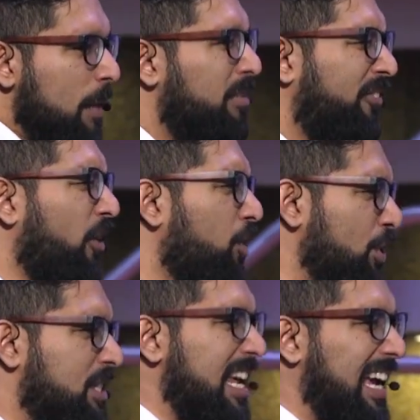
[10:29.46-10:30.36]
Before
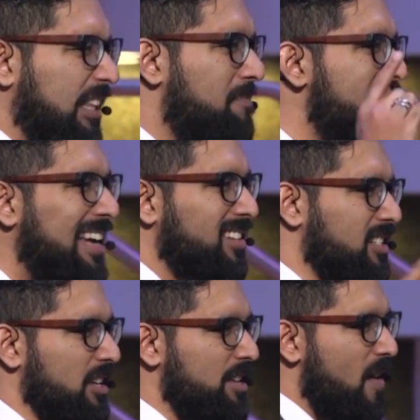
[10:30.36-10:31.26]
you take the
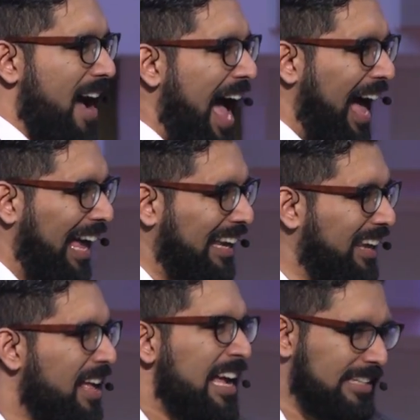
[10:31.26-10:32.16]
matters in your
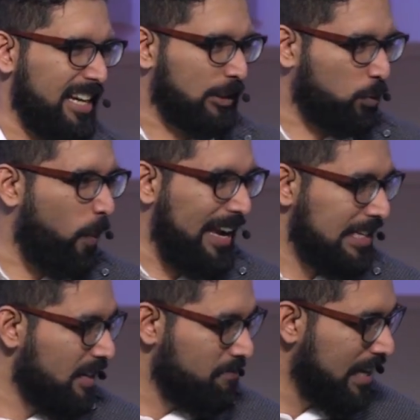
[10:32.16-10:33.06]
hand, just
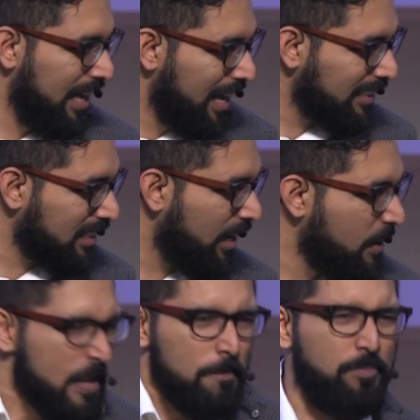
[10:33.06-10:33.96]
wait a minute.
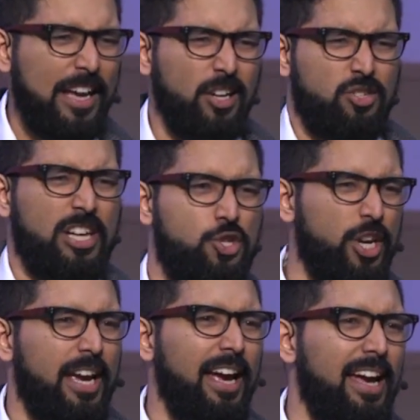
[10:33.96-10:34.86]
Because the
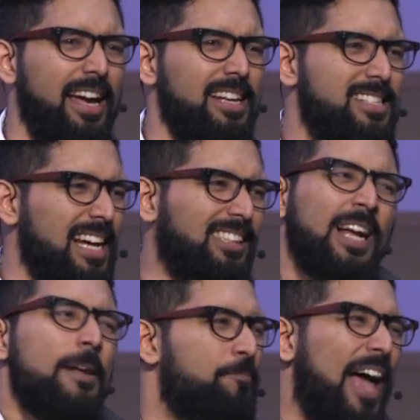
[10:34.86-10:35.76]
Jesus
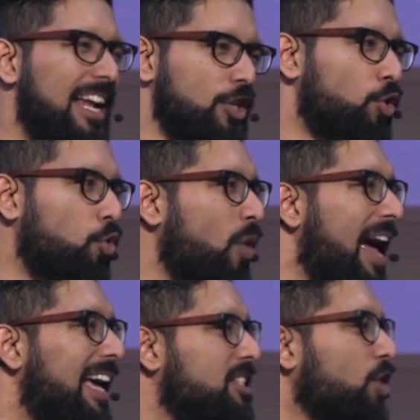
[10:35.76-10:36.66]
that
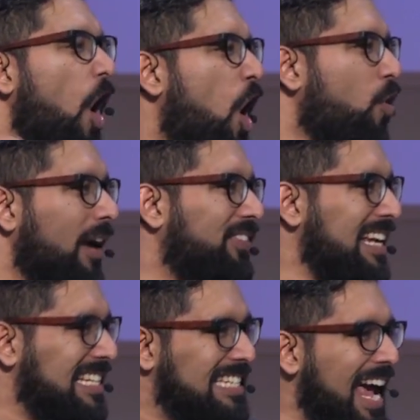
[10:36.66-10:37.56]
raised over
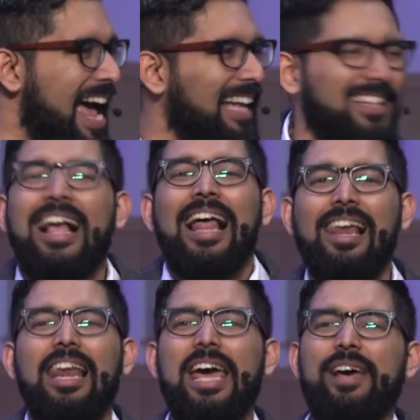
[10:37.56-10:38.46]
the dead
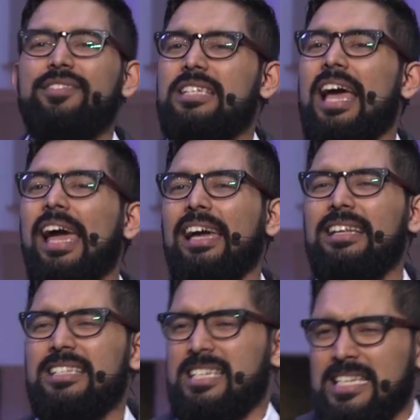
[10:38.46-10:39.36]
lives
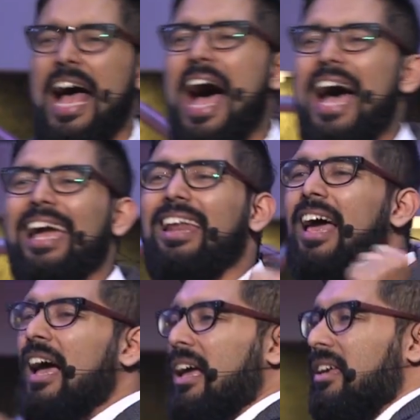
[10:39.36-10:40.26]
inside
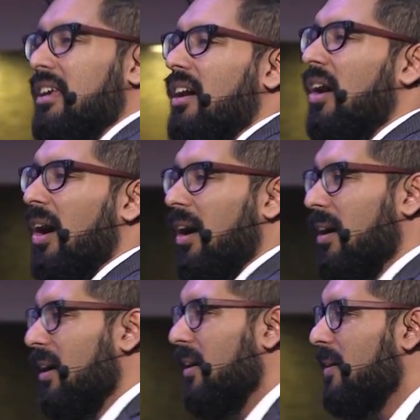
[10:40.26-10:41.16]
you.